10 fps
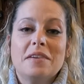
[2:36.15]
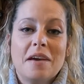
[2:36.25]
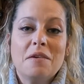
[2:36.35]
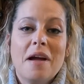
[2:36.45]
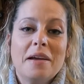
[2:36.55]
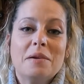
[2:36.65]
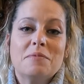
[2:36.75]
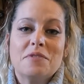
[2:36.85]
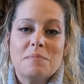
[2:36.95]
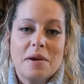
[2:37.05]
another
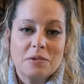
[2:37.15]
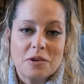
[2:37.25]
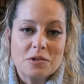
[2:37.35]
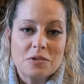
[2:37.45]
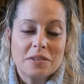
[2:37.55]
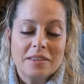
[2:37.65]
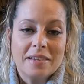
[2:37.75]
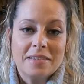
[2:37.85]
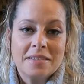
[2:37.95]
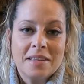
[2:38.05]
item from my grocery
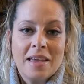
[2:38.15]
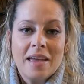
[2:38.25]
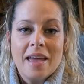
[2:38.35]
list